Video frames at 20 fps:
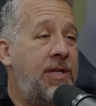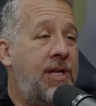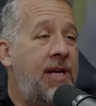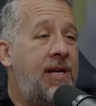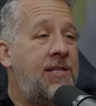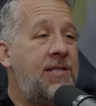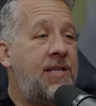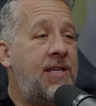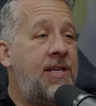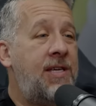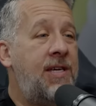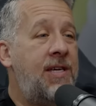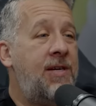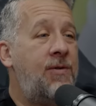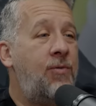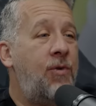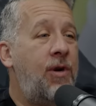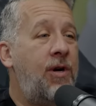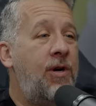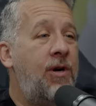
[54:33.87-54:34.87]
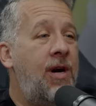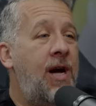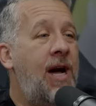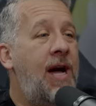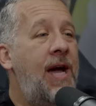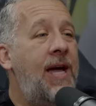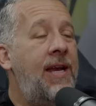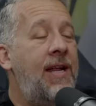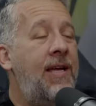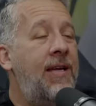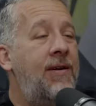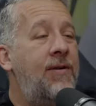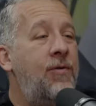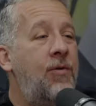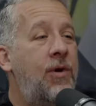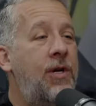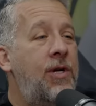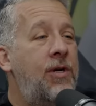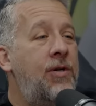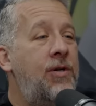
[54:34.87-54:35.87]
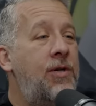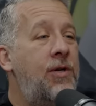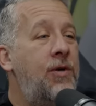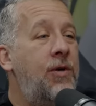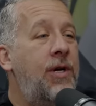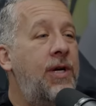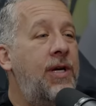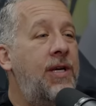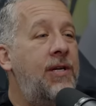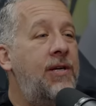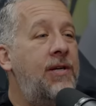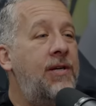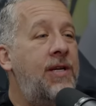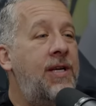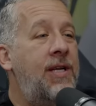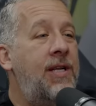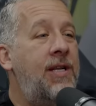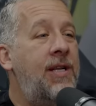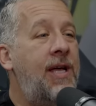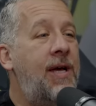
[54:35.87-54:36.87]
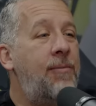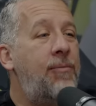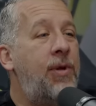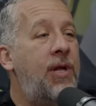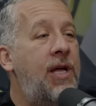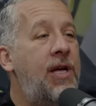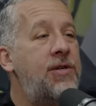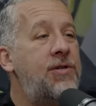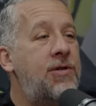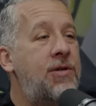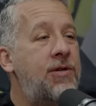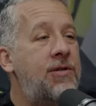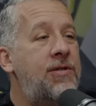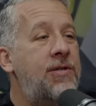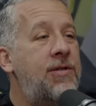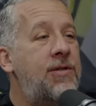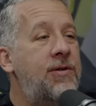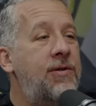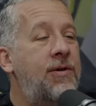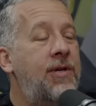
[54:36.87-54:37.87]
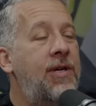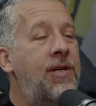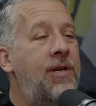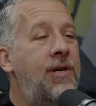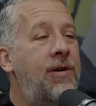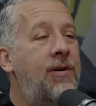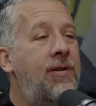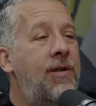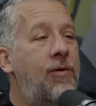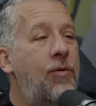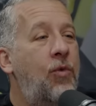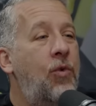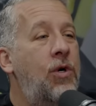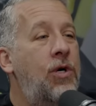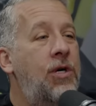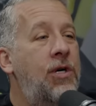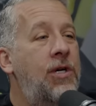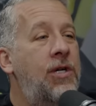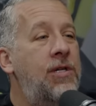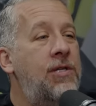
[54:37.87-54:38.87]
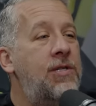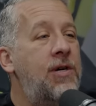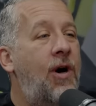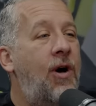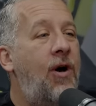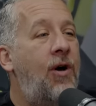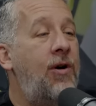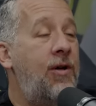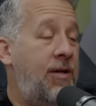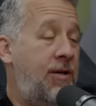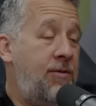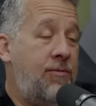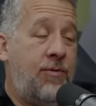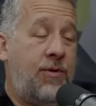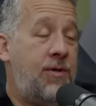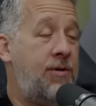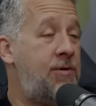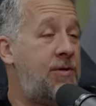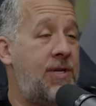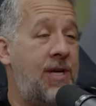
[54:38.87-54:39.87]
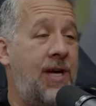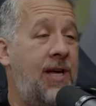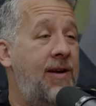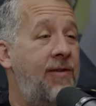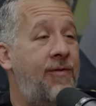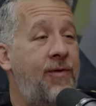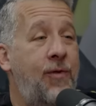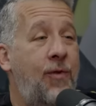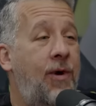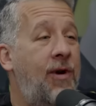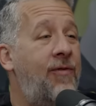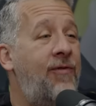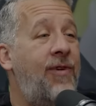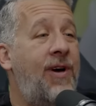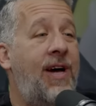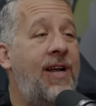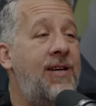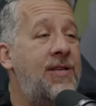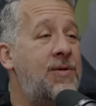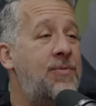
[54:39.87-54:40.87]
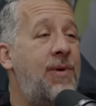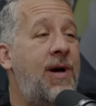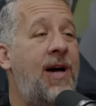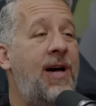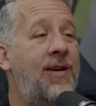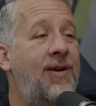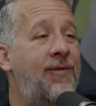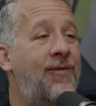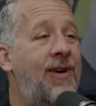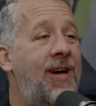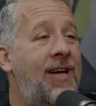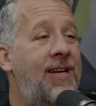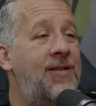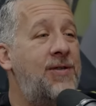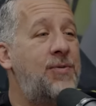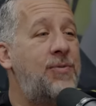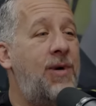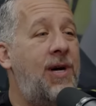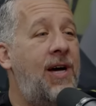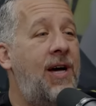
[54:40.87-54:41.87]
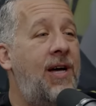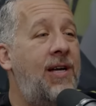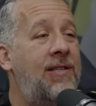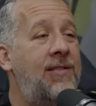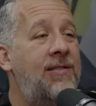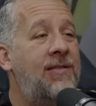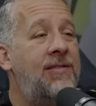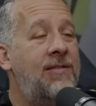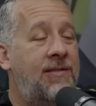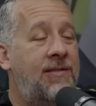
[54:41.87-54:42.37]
that as a kid, where you're hiding what you're doing and getting that pleasure. Too, yeah, you know, the woods, a hall. You what you said. If you want to find a spot, you'll find a spot. Yeah, the